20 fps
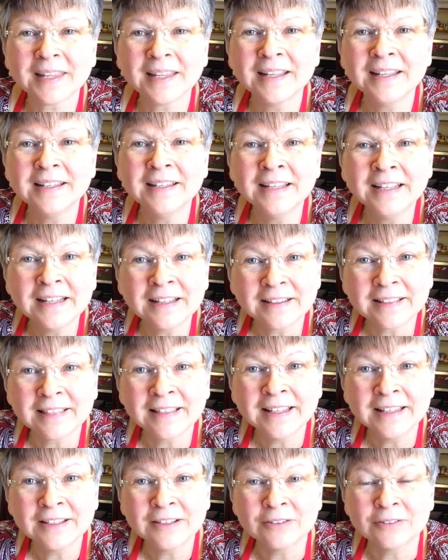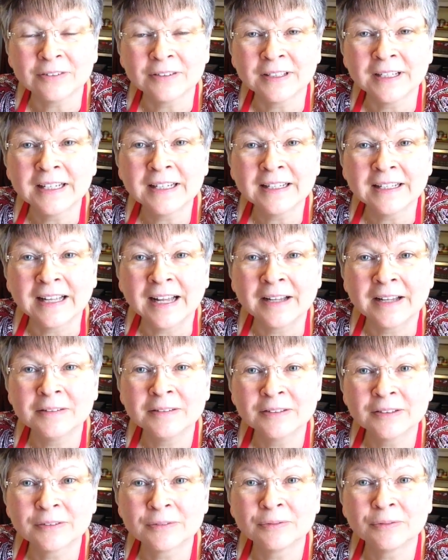Yeah, thank you. Yeah, I
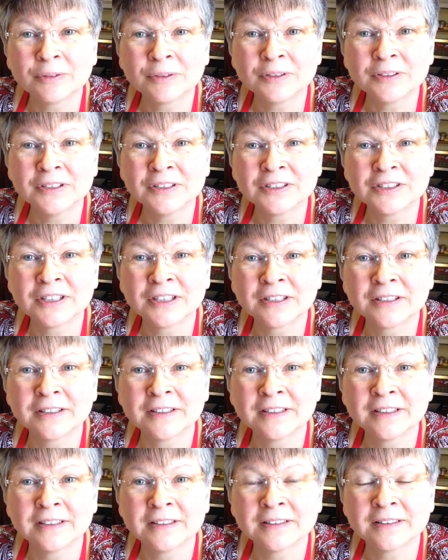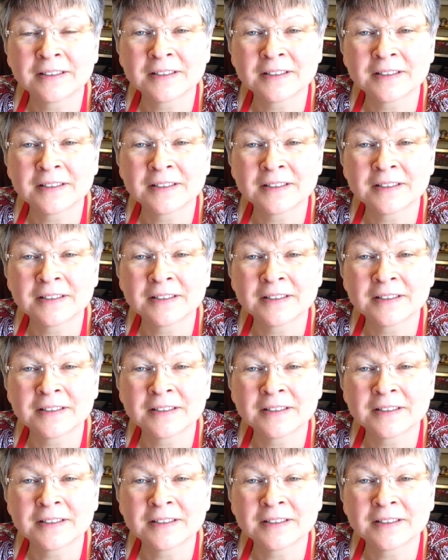look forward to sharing the